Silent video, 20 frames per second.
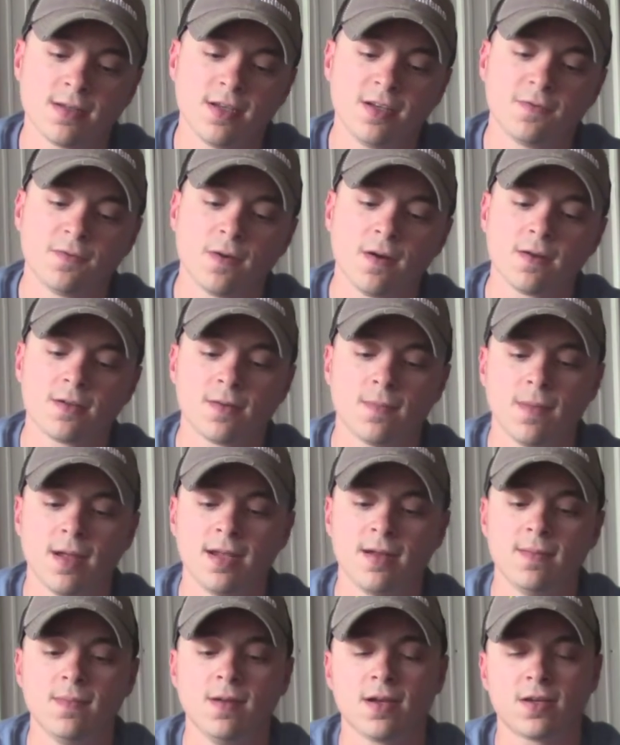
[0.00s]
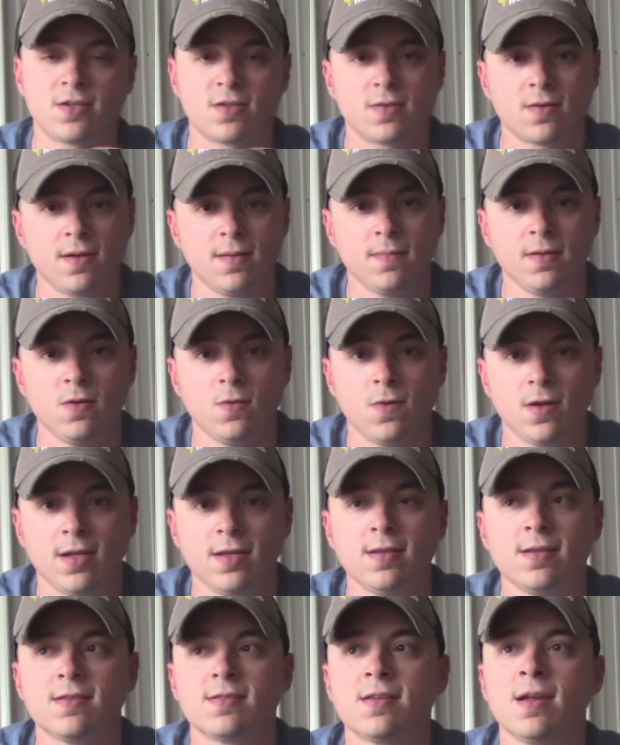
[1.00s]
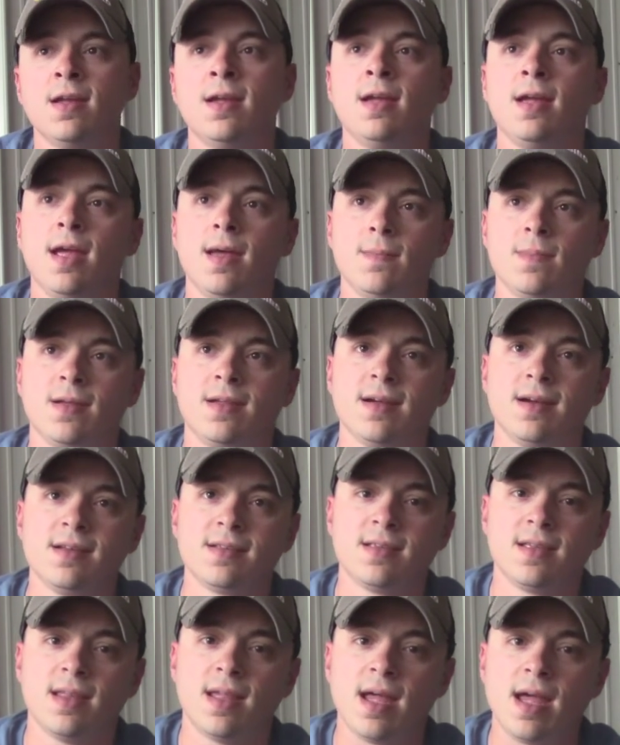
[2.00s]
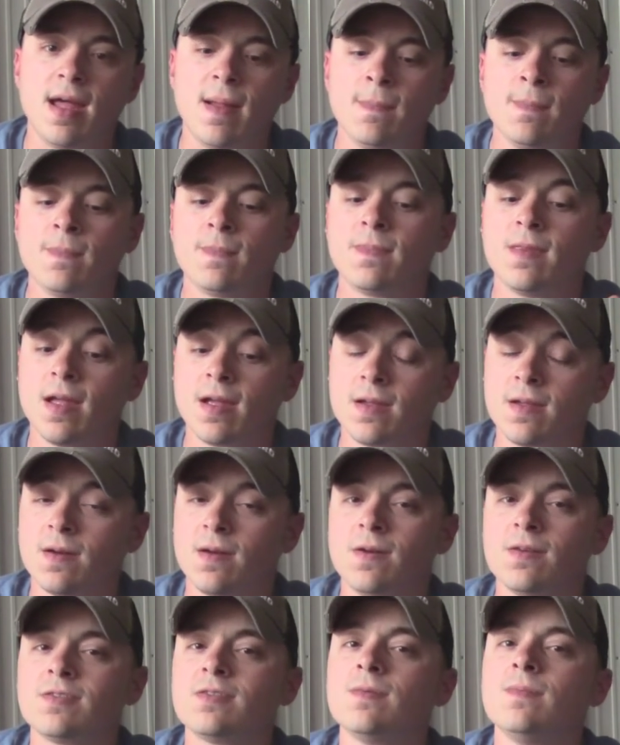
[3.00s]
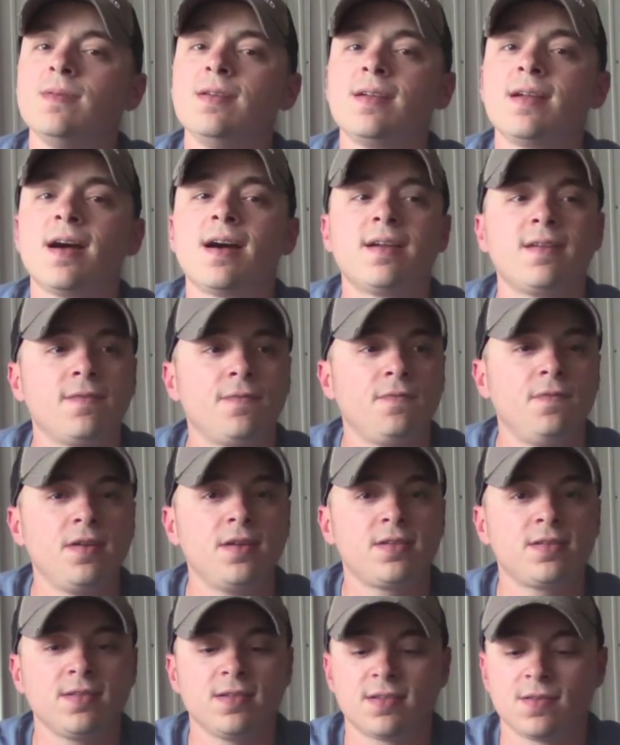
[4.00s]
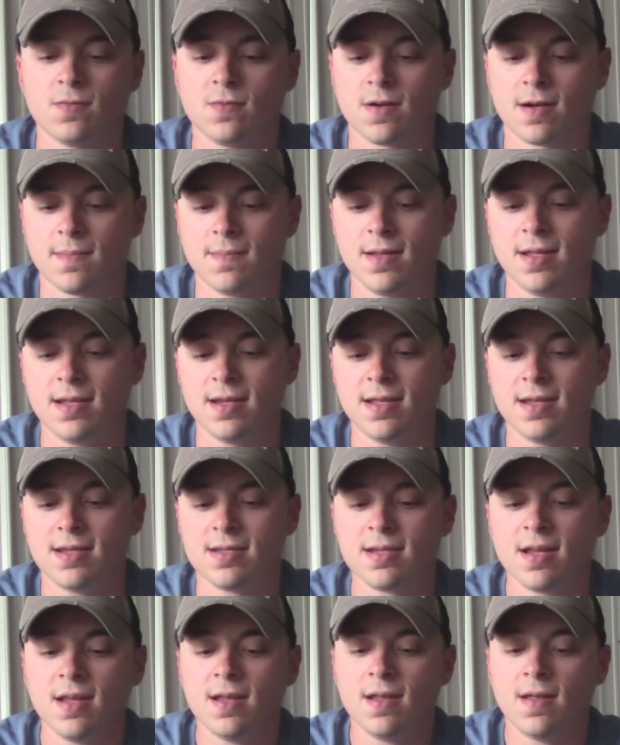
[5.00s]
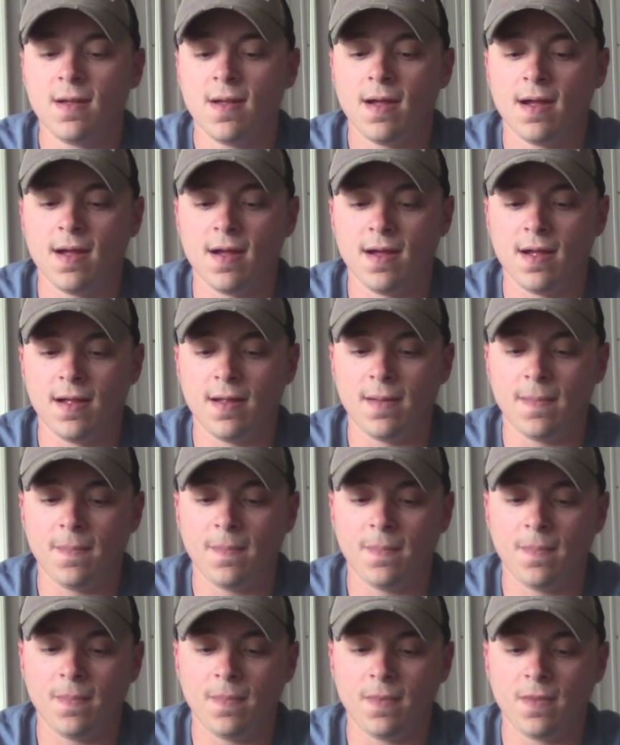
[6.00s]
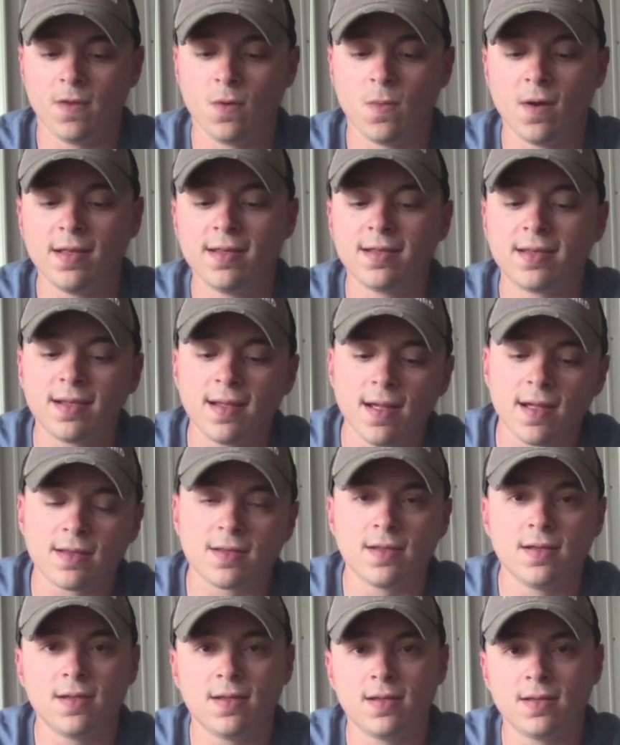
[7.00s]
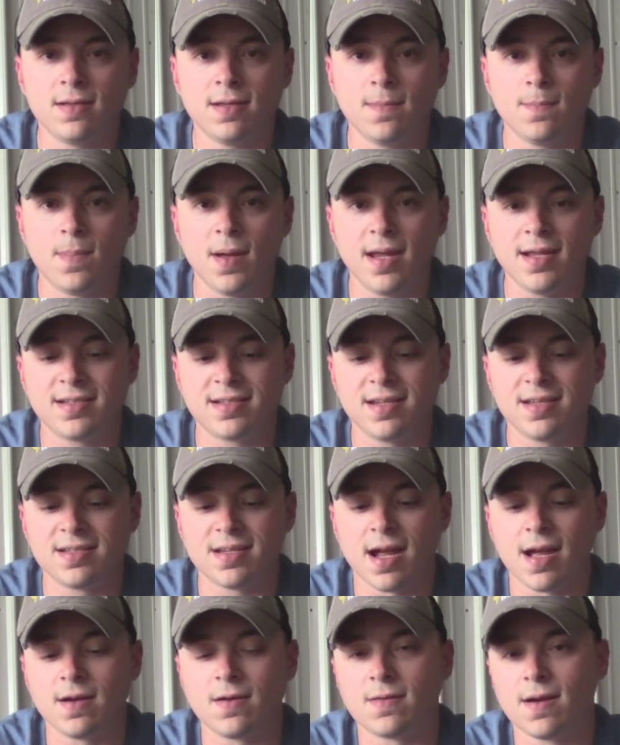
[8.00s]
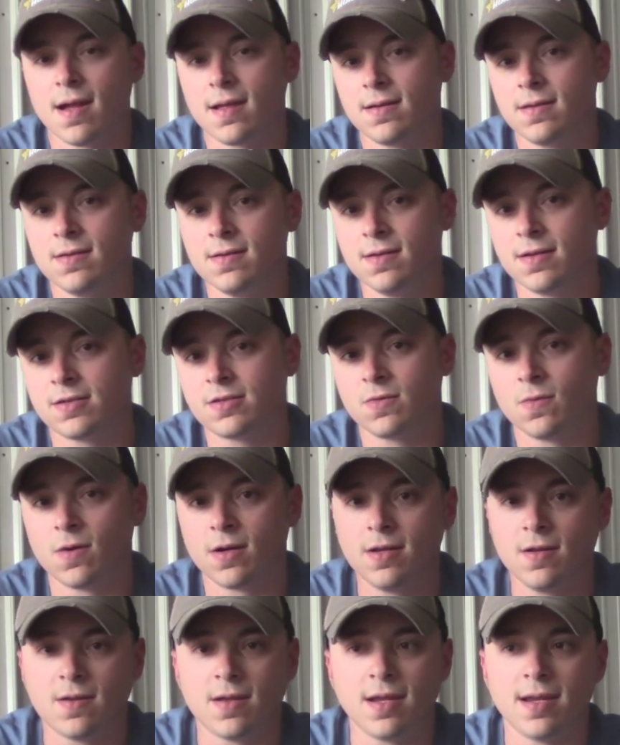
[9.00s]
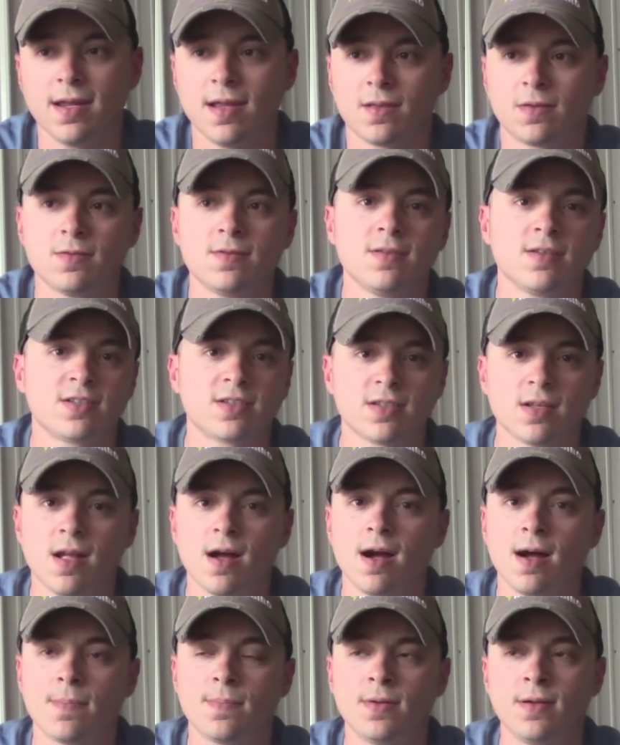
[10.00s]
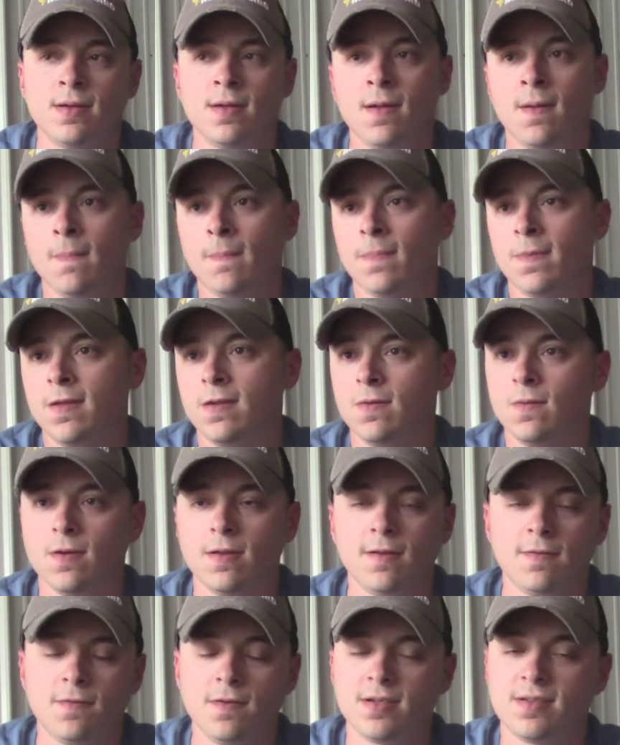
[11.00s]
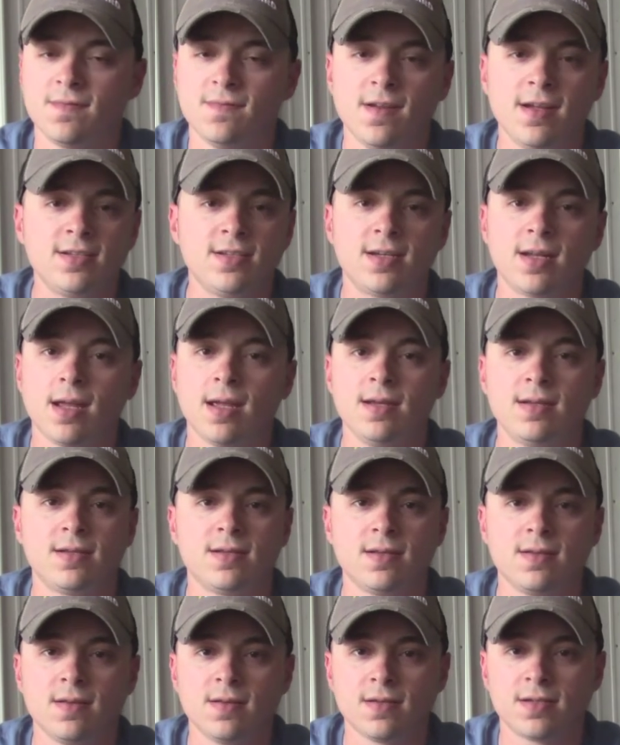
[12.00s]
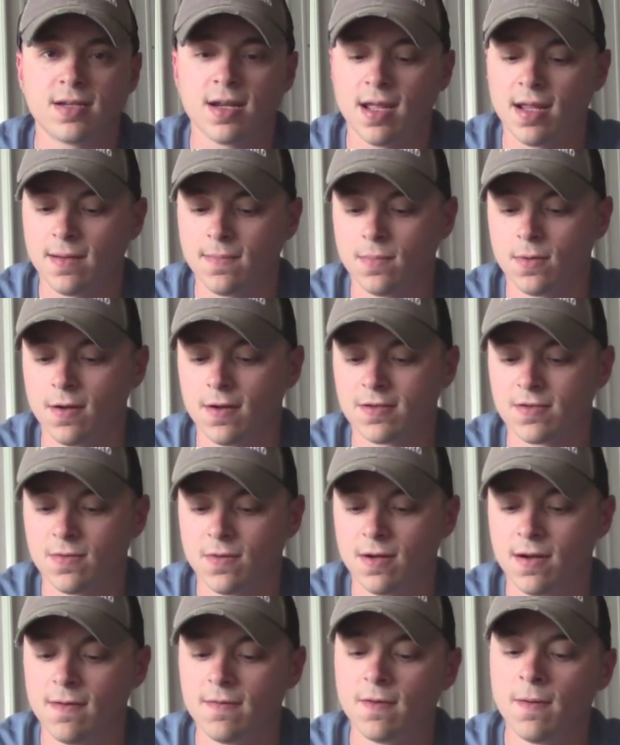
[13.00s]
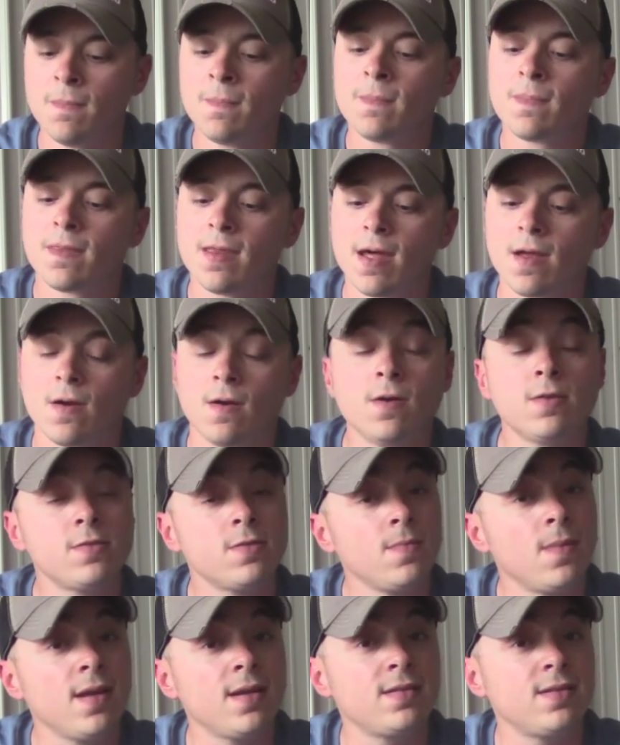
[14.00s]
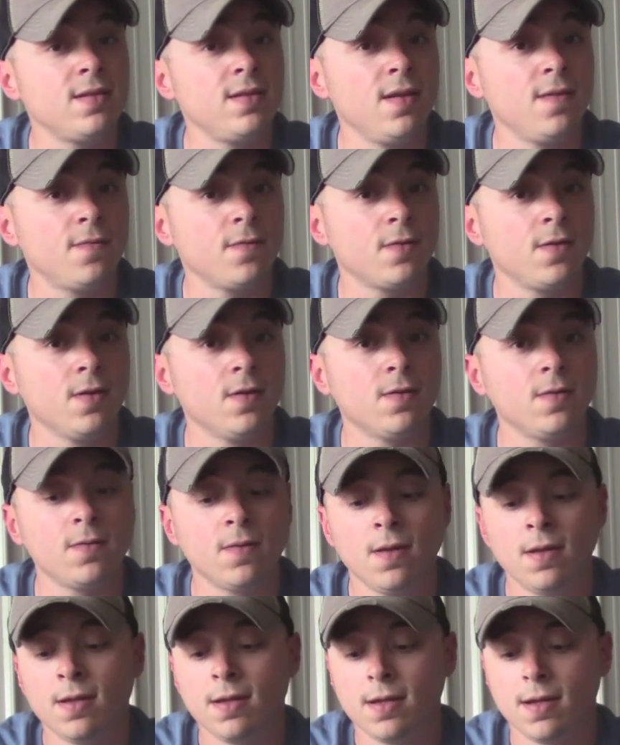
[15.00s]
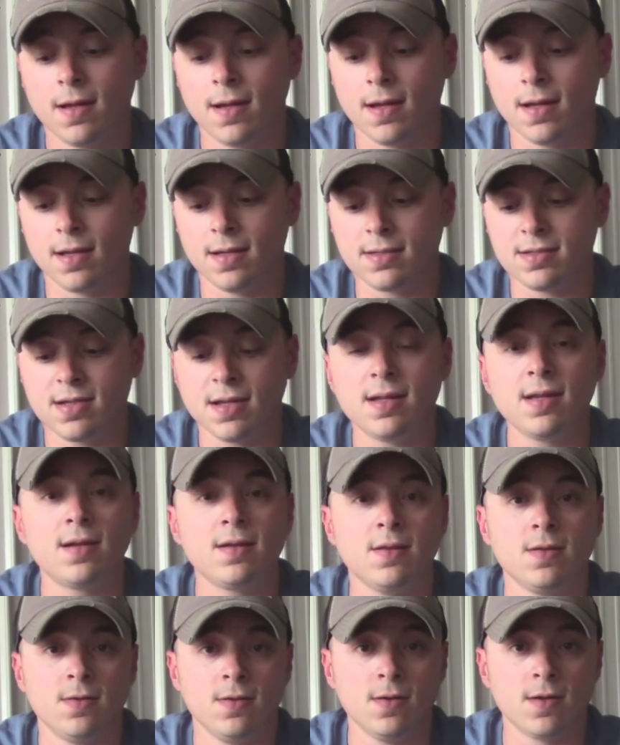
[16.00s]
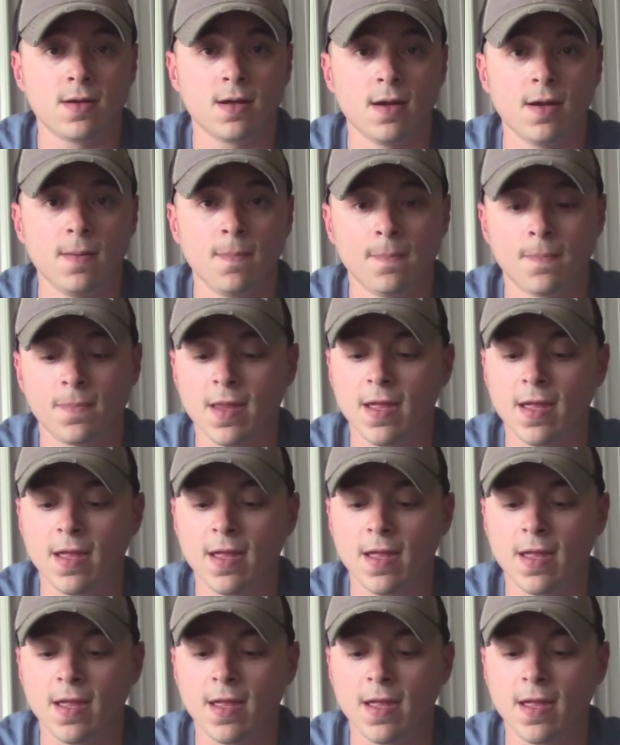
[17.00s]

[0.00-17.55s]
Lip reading: These frogs are made to be extremely weedless, and because of that, they can also be kind of fishless. And what I mean is, the way that they got the baits designed around the hooks to where you can get through the slop, and whether you're fishing vegetation or standing brush or whatever, that also makes it difficult to get a good hookup.